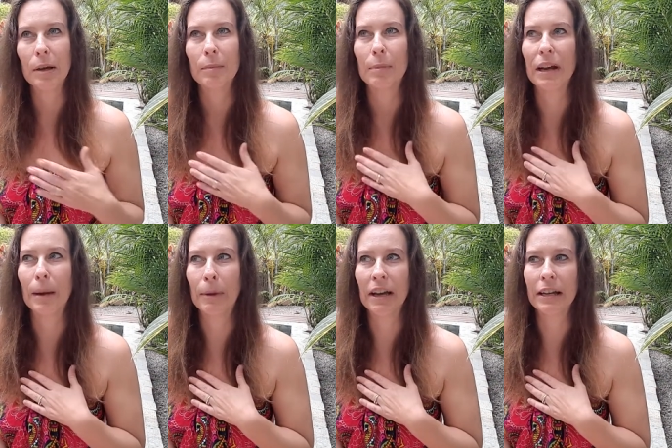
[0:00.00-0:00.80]
But
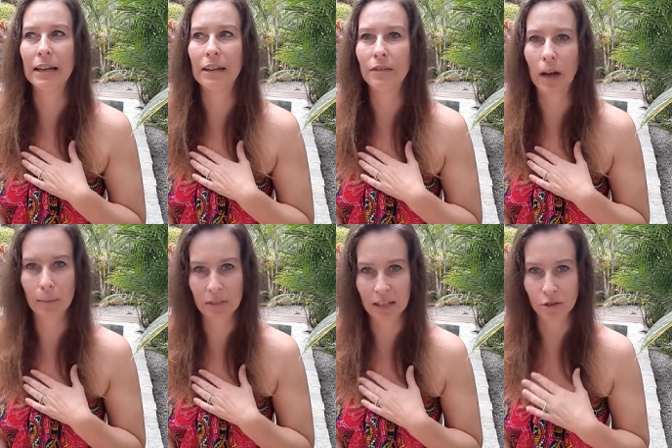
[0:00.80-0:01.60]
am I going to give
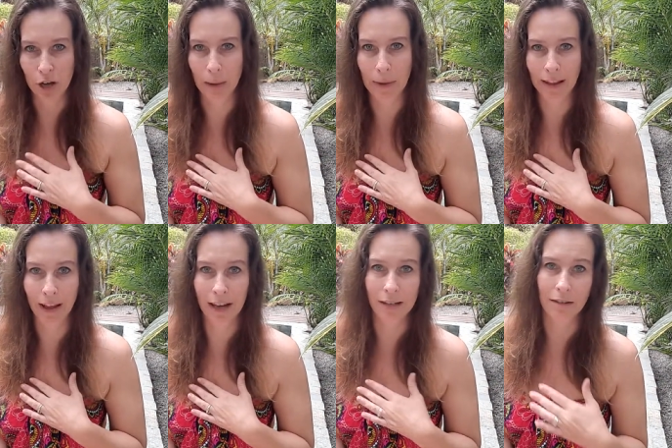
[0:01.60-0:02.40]
up that job I
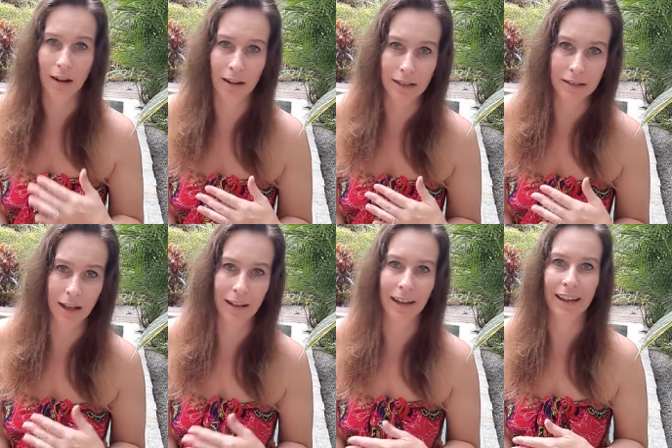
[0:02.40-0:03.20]
like, the colleagues
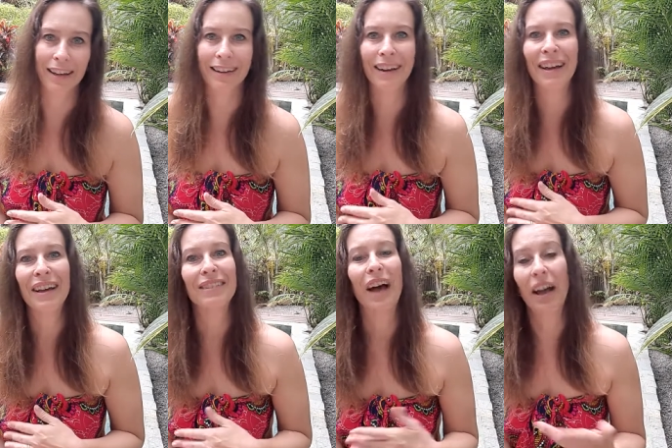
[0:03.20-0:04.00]
I like?
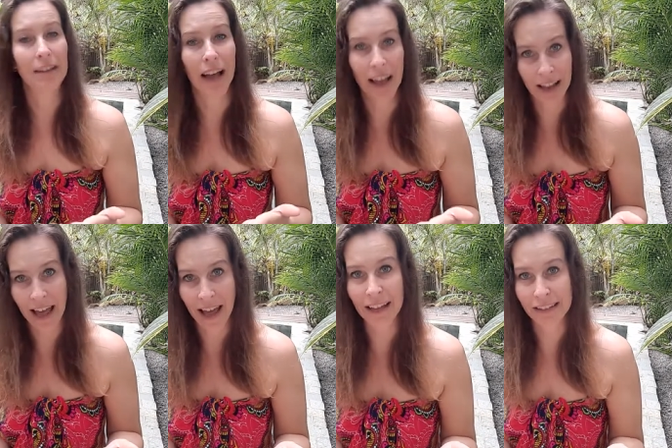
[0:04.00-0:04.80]
I, I
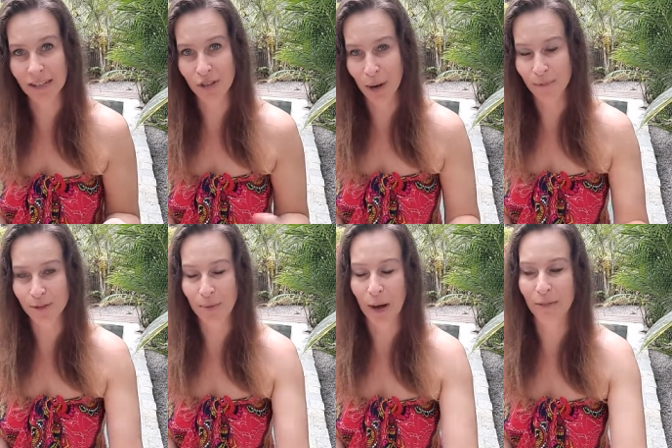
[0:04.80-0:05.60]
had that job
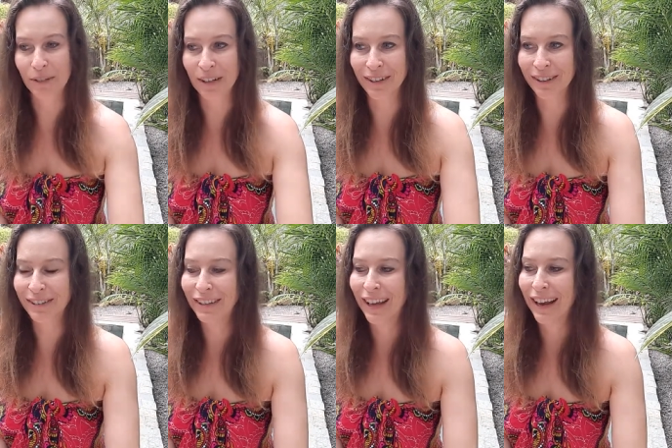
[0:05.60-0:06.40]
for 12 years.